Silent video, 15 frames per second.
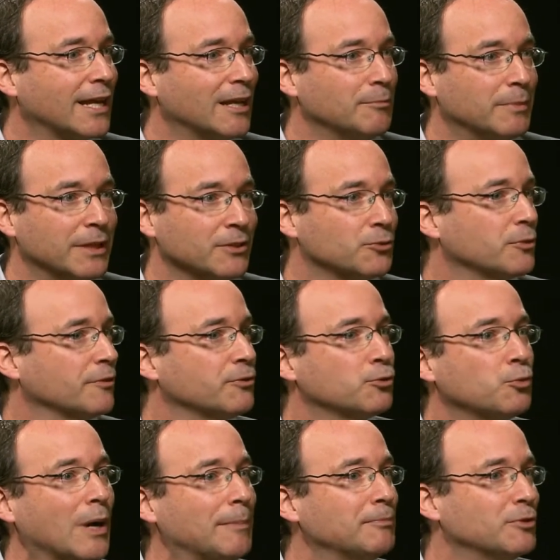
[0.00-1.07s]
had been sort of
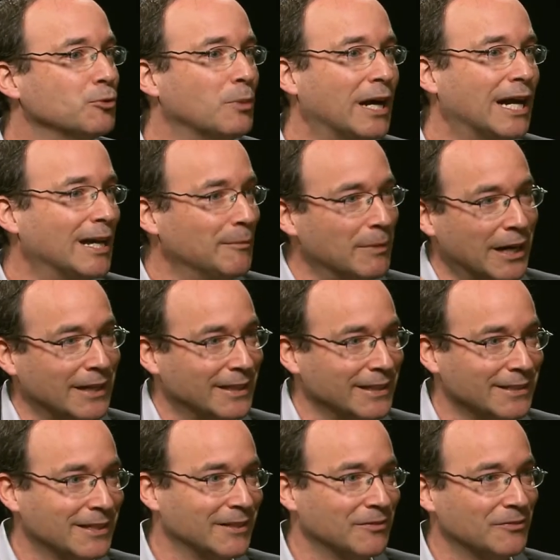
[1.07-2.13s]
swept away by
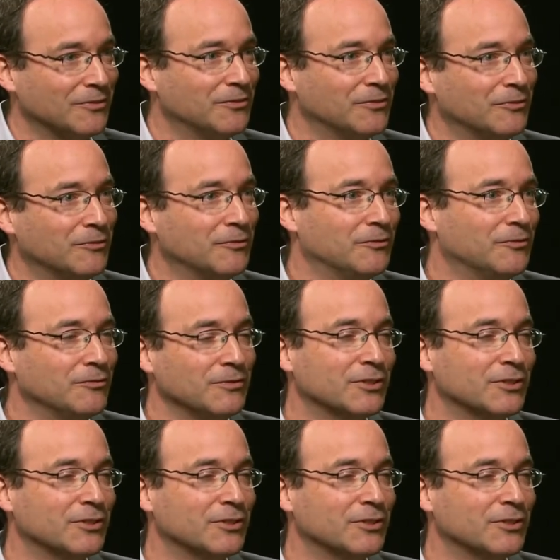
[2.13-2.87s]
these kind of